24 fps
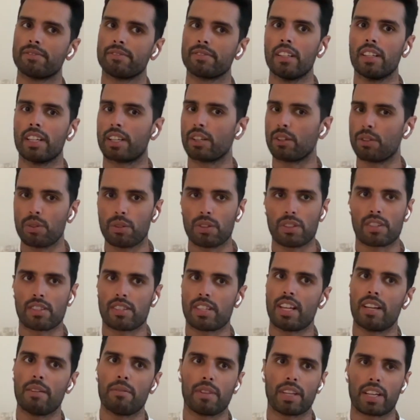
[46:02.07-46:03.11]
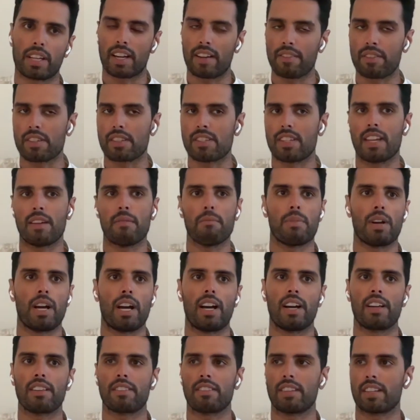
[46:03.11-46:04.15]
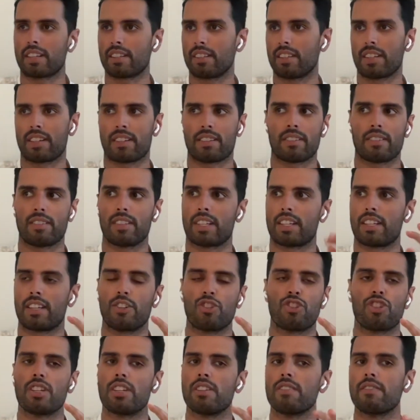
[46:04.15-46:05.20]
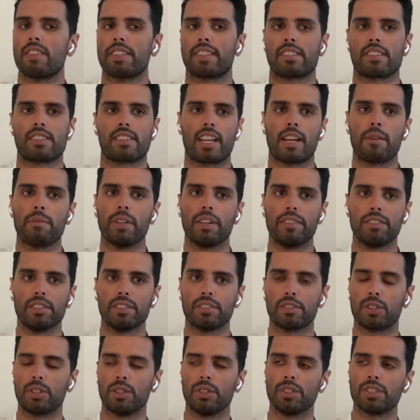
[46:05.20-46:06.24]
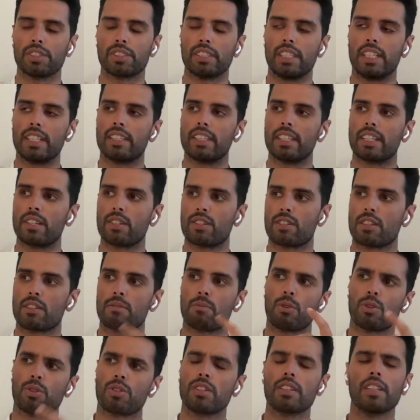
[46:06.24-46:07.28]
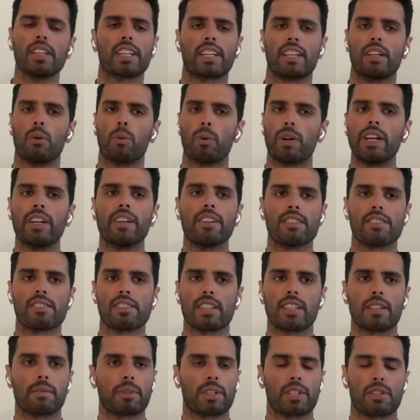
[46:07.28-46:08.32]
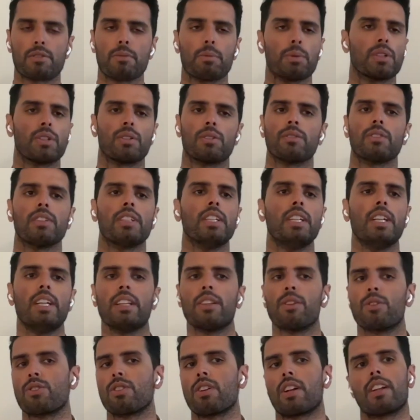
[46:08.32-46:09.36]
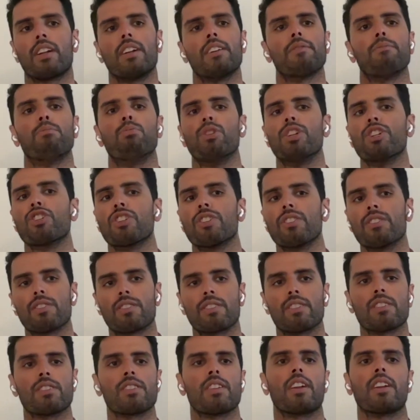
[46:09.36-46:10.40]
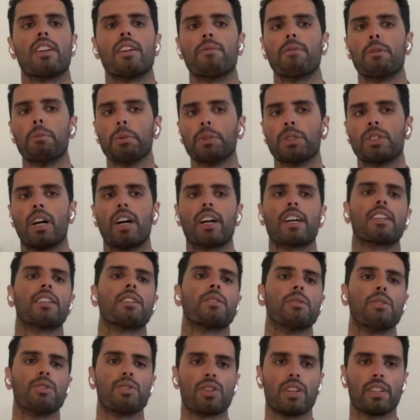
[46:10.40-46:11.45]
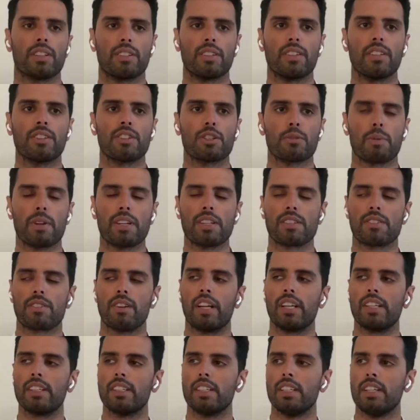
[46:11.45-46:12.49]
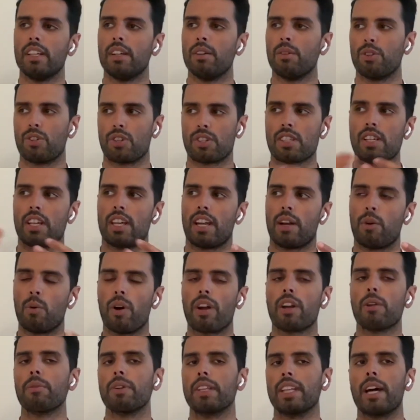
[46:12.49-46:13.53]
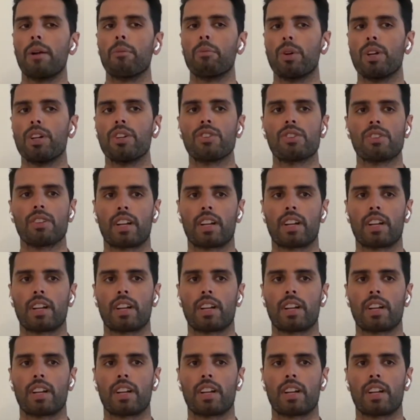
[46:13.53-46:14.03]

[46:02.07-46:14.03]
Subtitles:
They could do the same, have the same path, they can achieve like the same level of goals. And I think it's just mostly like an awareness thing because people don't there's not enough bridges and there's not enough people talking to each other in the space, right? And I want to be that bridge.